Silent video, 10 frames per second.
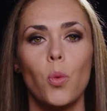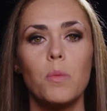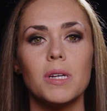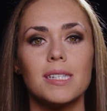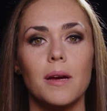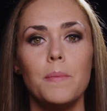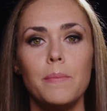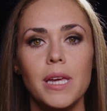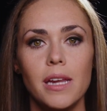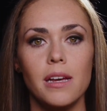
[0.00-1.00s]
we must
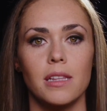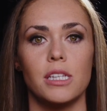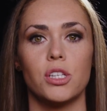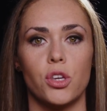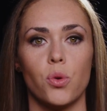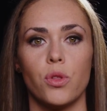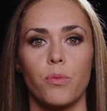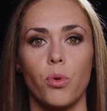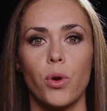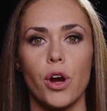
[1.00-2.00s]
immediately secure
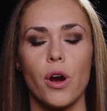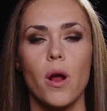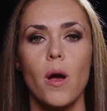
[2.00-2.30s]
the border,